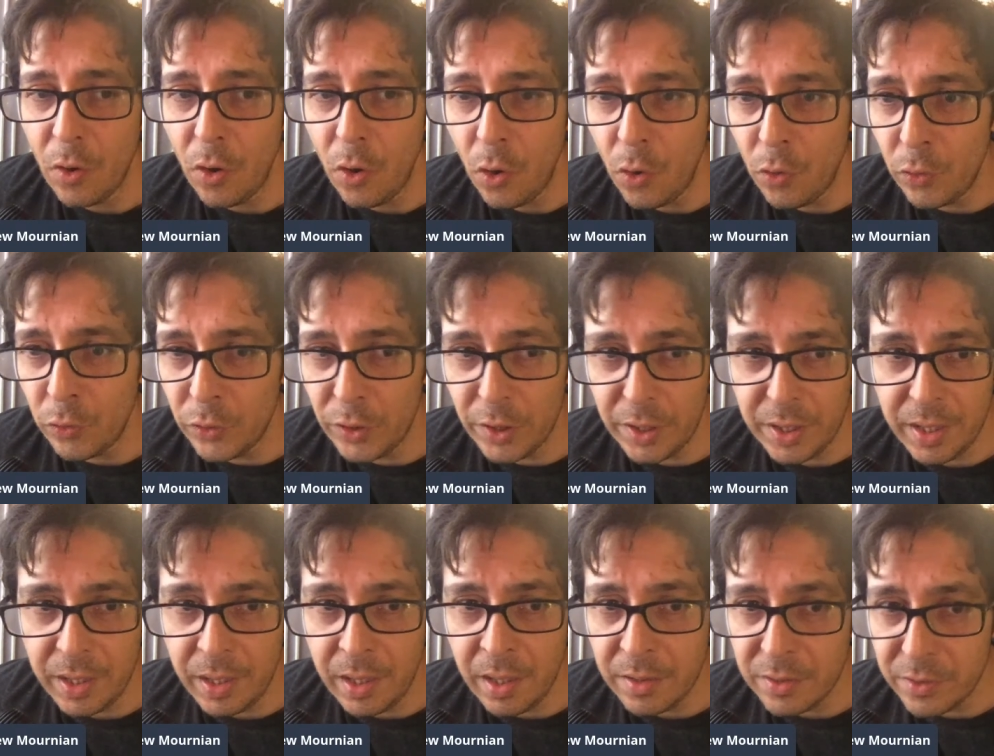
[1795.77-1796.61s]

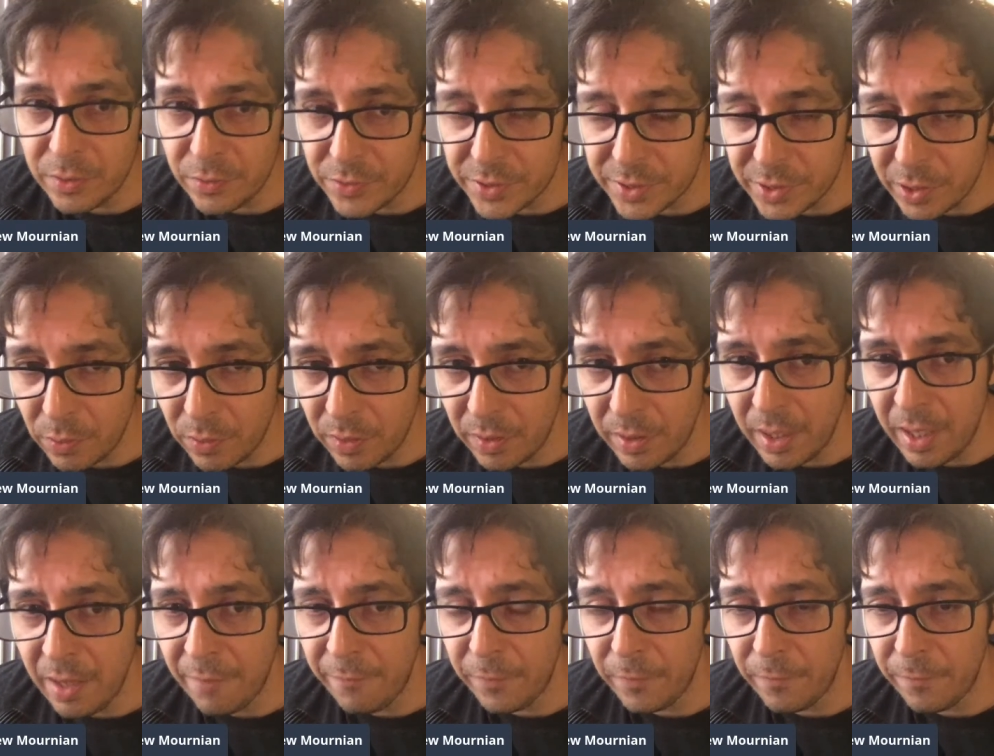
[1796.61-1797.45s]
only do so
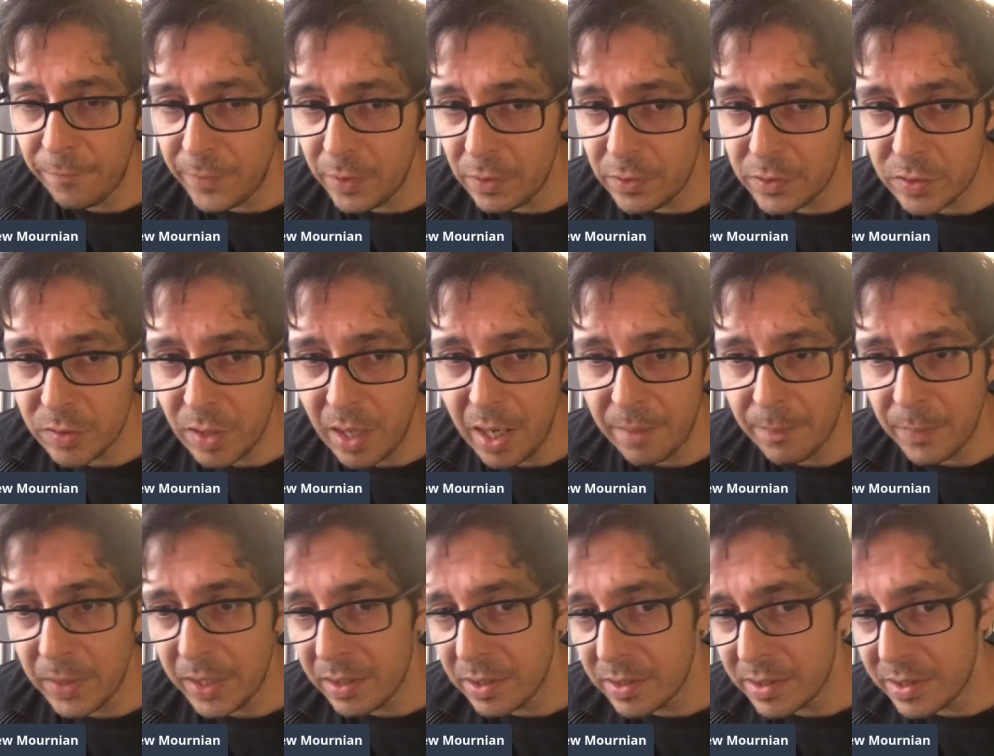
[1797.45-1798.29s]
if it feels right,
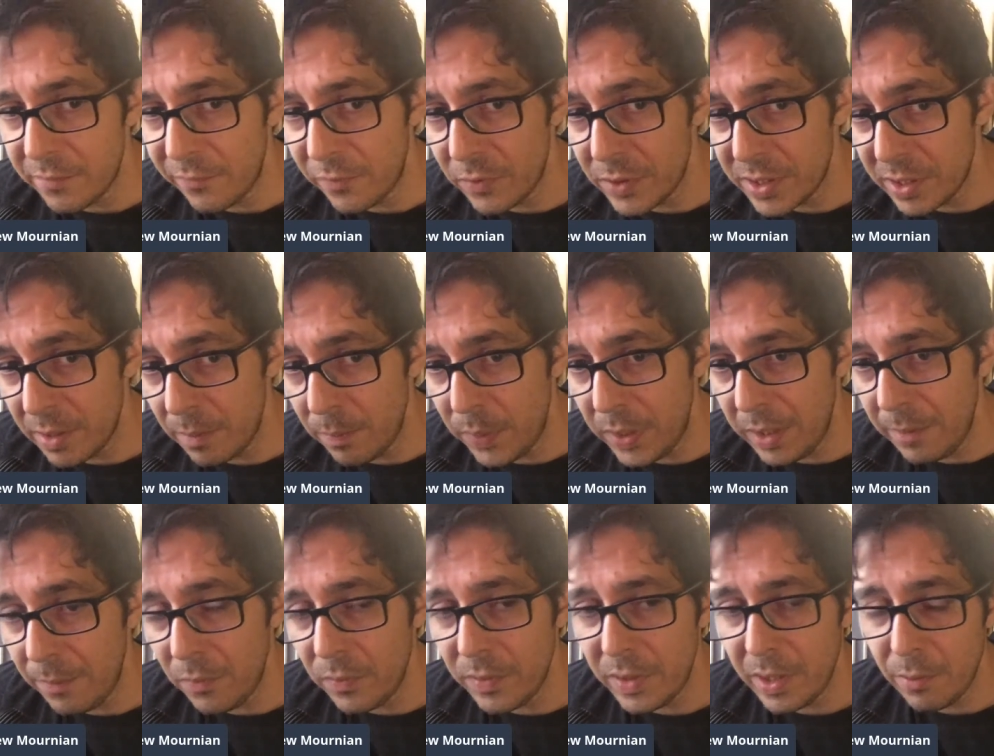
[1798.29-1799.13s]
because for some
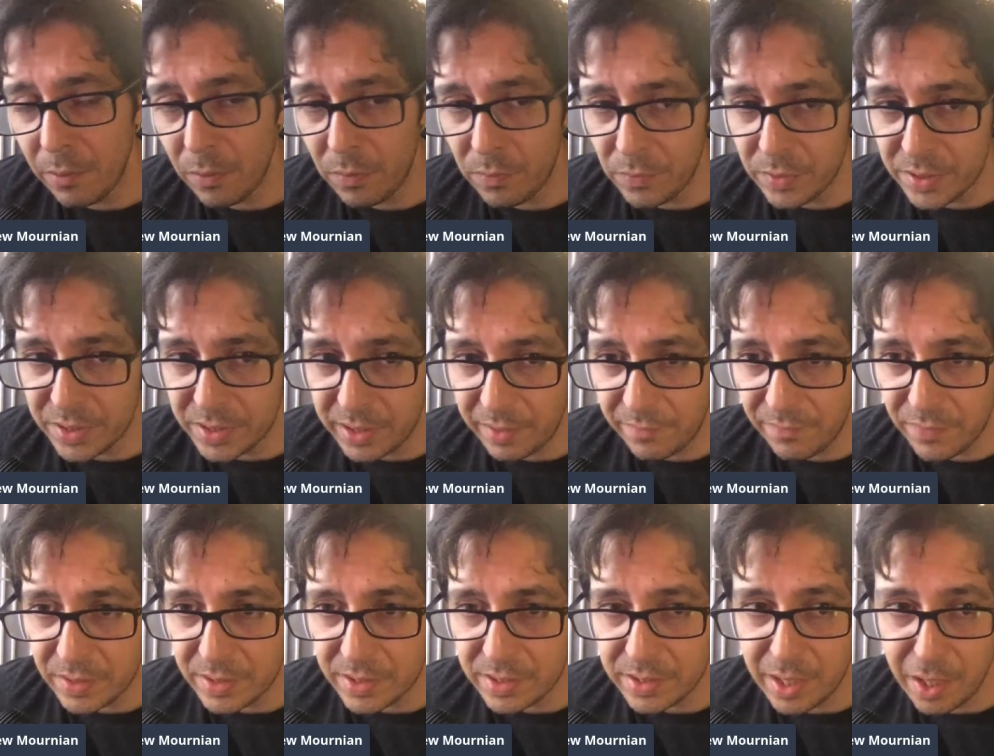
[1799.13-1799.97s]
people, they will receive this